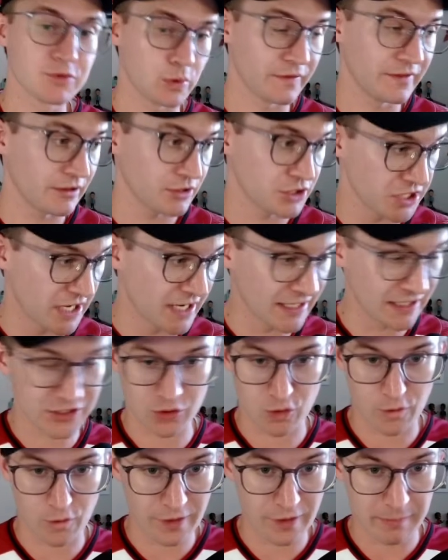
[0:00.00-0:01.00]
when they're shading
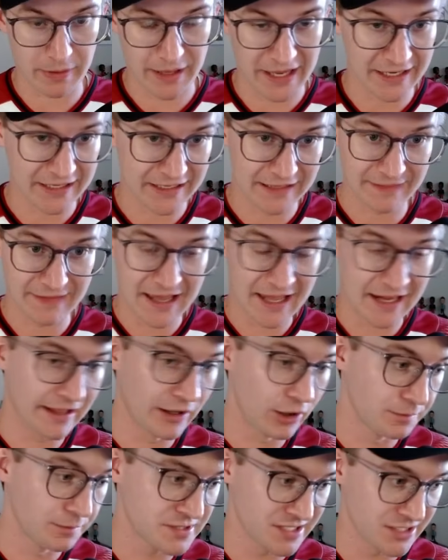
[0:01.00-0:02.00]
toward the paint in that
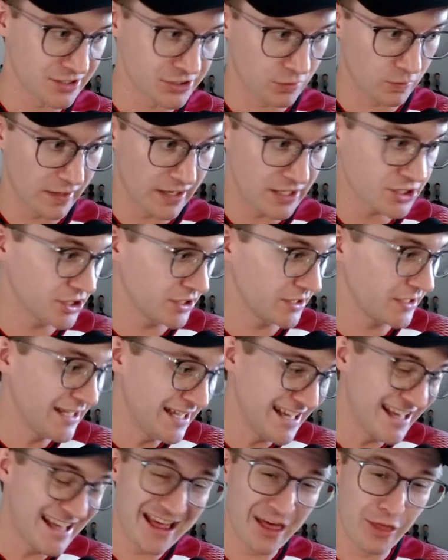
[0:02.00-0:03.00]
help situation,
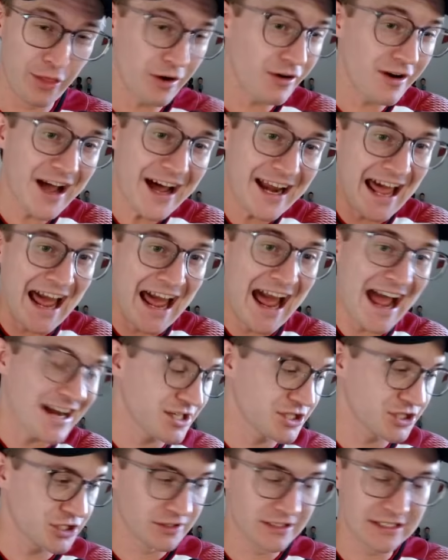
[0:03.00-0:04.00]
they're not
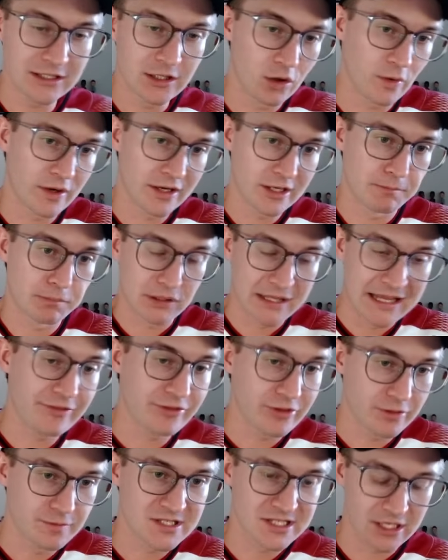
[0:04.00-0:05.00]
actually going to plant
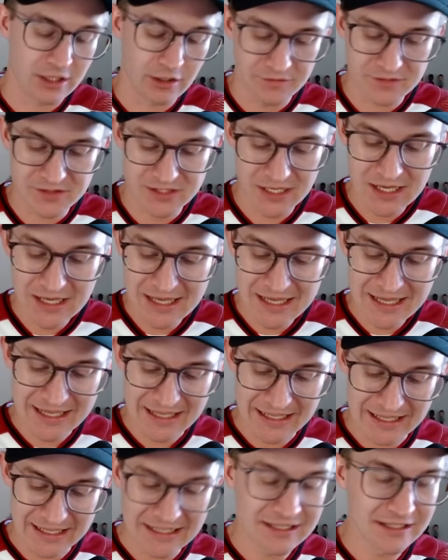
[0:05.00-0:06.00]
themselves
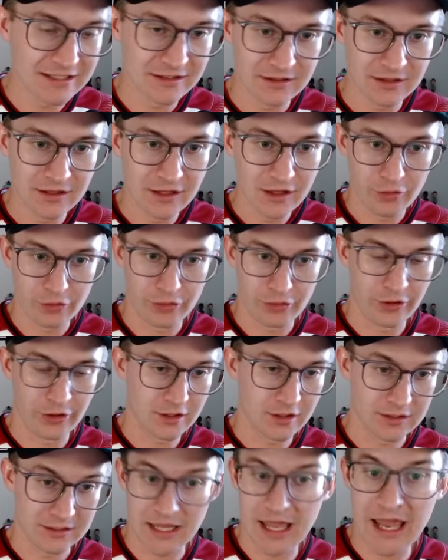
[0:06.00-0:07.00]
in
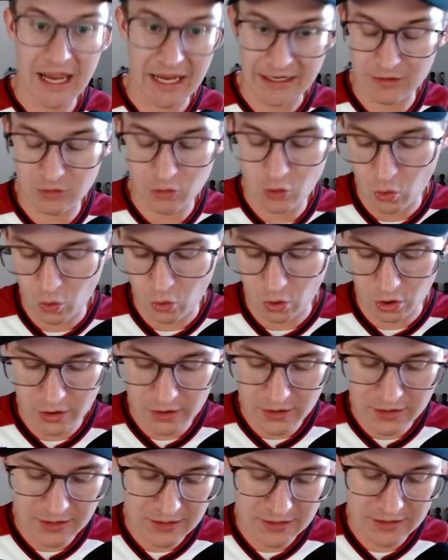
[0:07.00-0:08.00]
the lane or
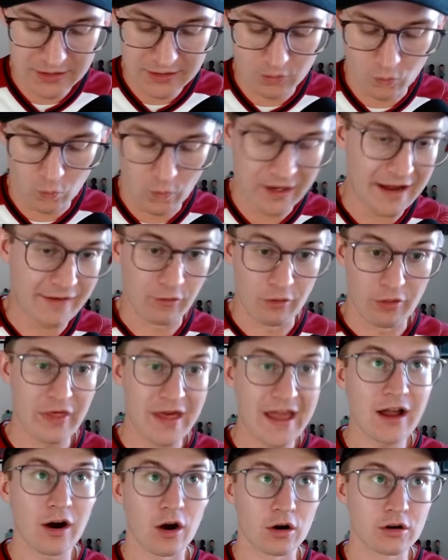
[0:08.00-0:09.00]
whatever.
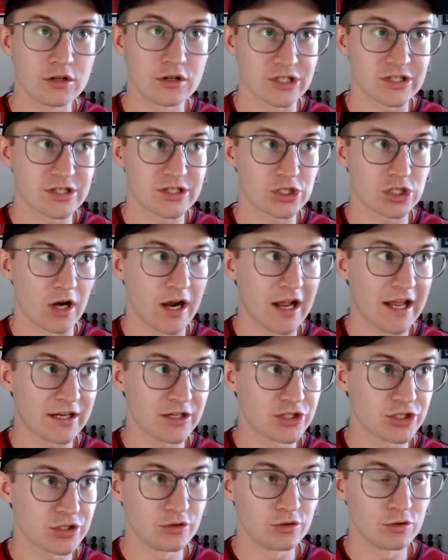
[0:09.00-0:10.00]
They are just trying
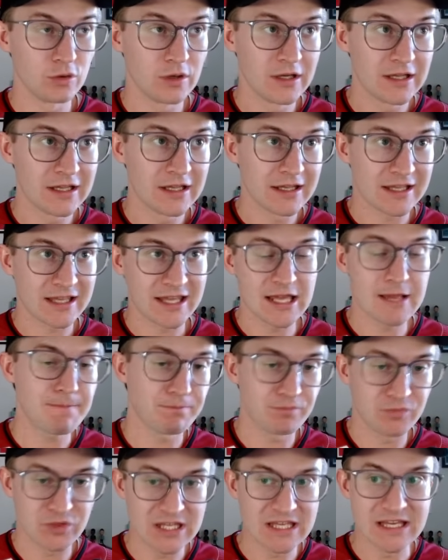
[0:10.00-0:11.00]
to keep
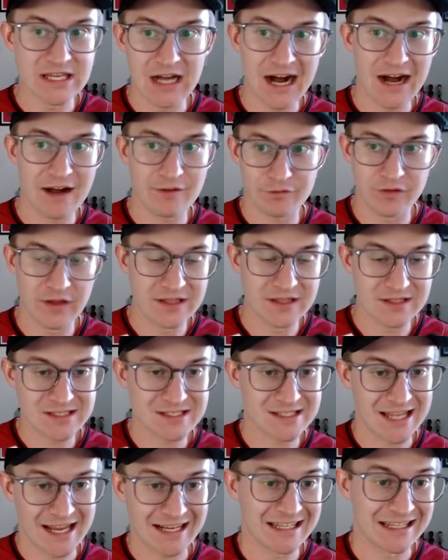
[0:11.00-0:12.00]
the offense
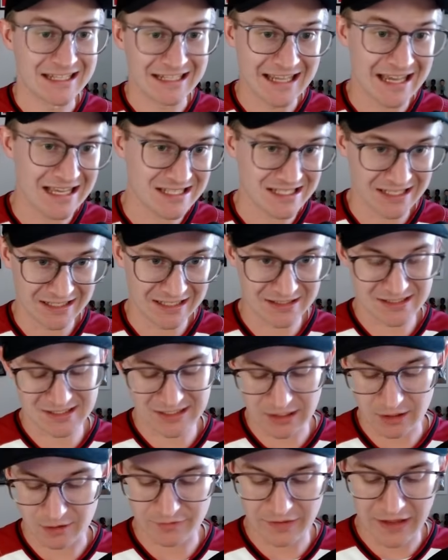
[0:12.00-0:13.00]
second guessing
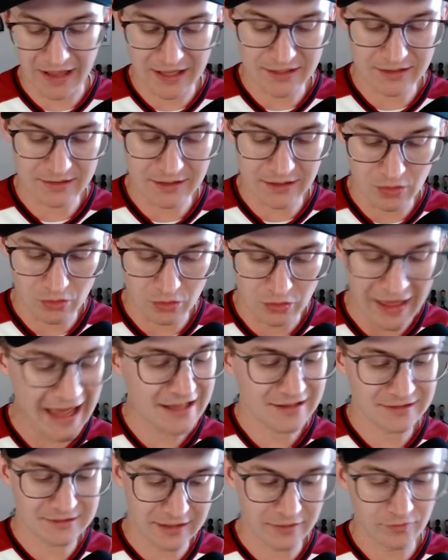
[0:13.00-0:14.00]
itself. And
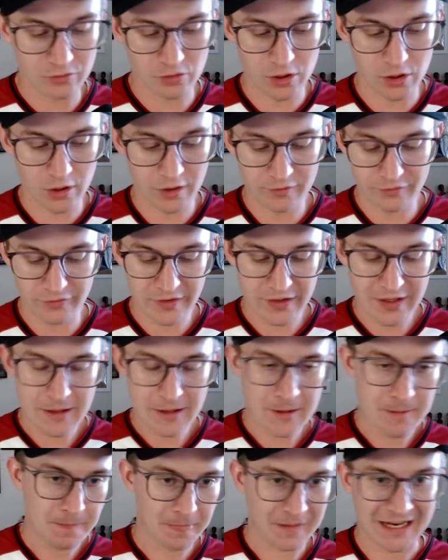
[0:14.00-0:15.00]
that level of
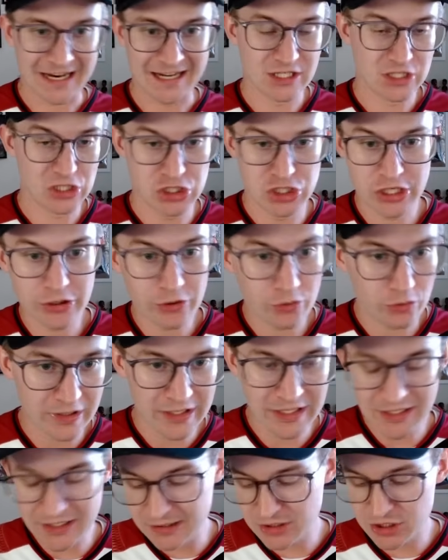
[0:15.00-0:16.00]
kind of
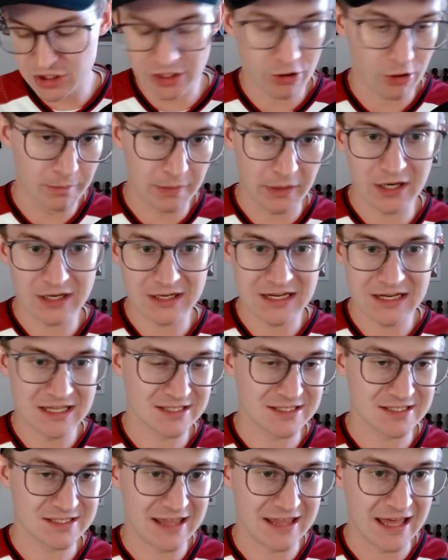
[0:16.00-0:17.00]

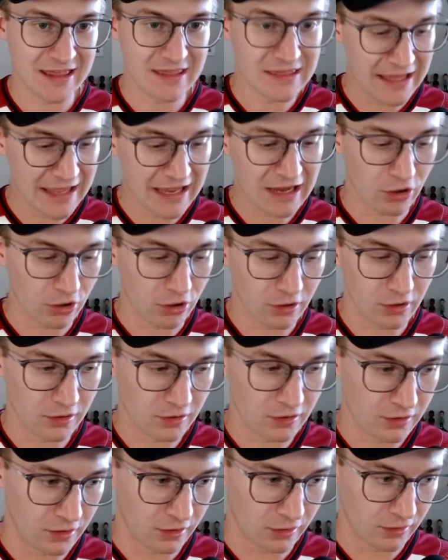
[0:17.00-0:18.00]
jitterbugness that they are
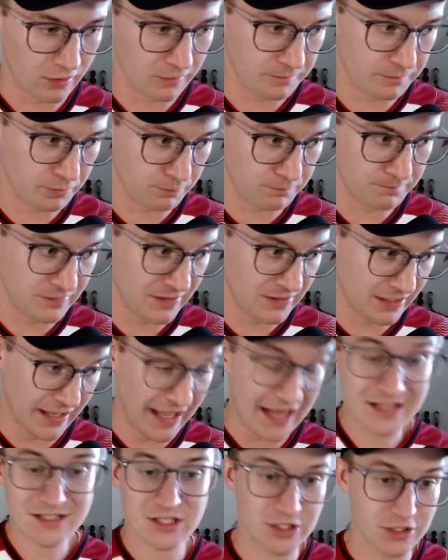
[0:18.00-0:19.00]

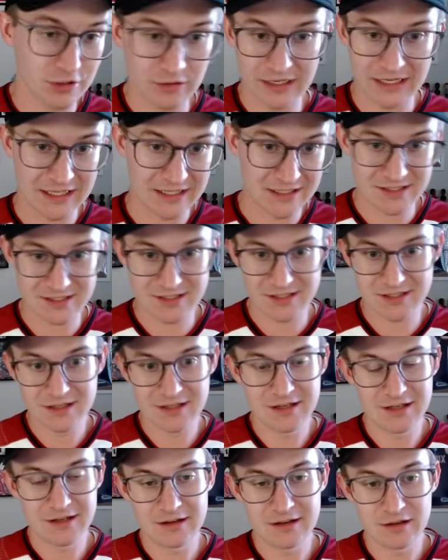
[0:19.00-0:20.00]
executing is
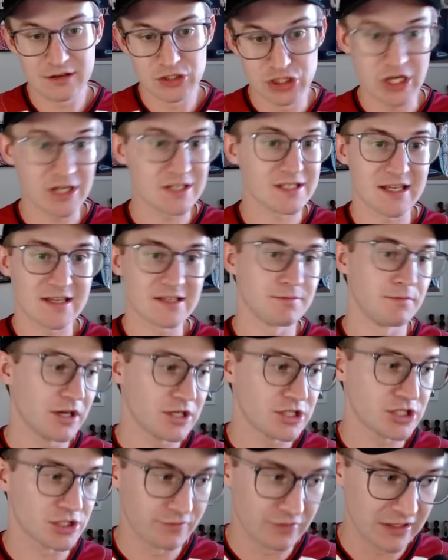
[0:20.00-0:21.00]
just as
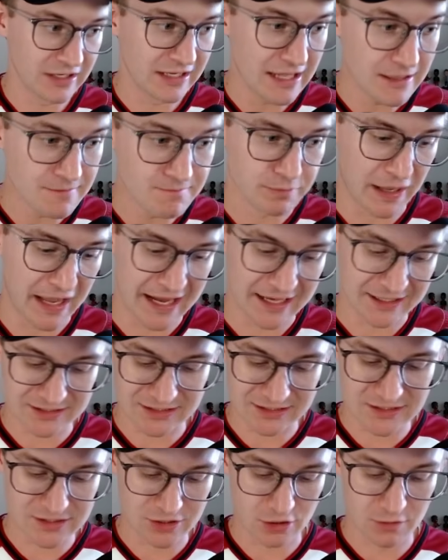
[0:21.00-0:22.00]
much of an impact
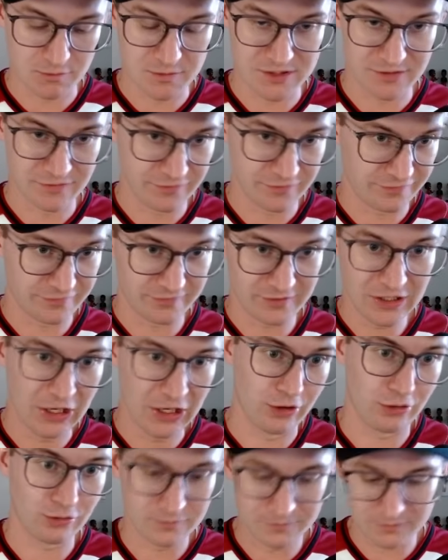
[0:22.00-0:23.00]
in terms of, you
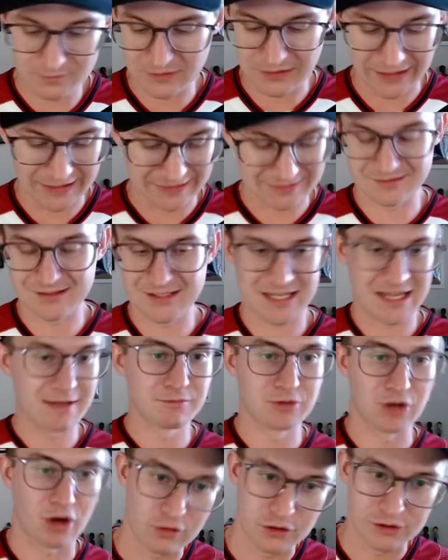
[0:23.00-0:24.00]
know, like
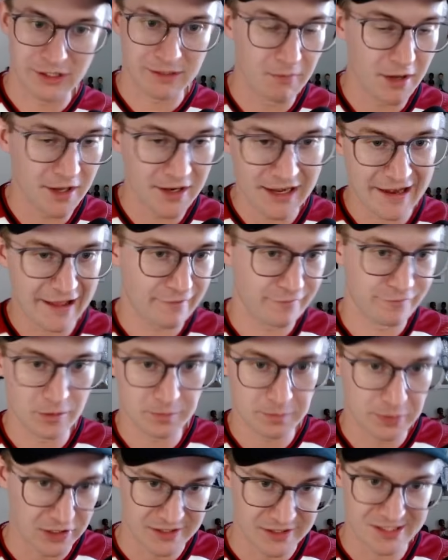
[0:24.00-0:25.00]
Sam Darnold on Monday Night
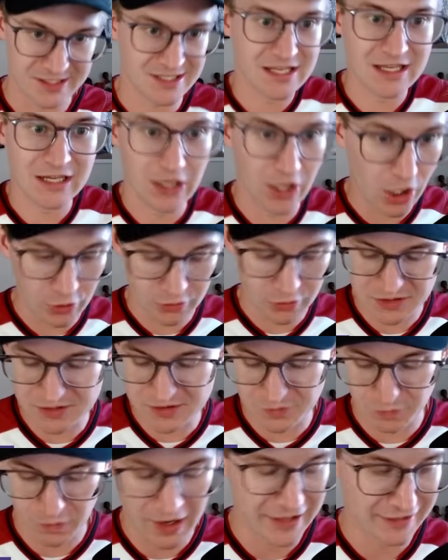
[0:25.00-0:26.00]
Football seeing
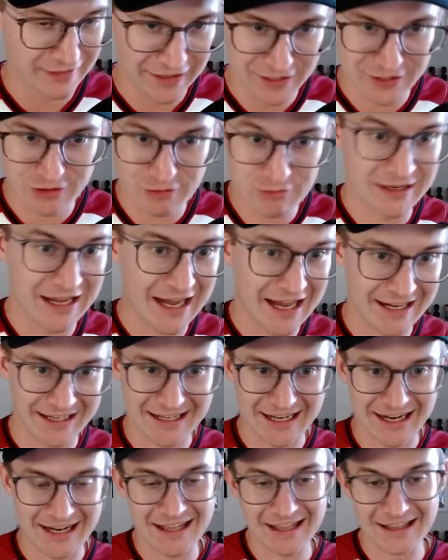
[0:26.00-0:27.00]
ghosts, right? Like, you got to
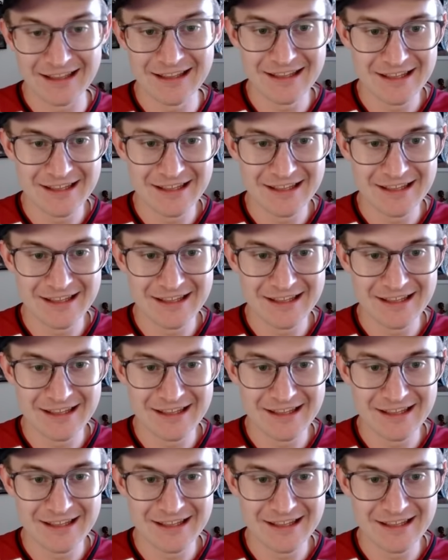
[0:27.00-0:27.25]
kind of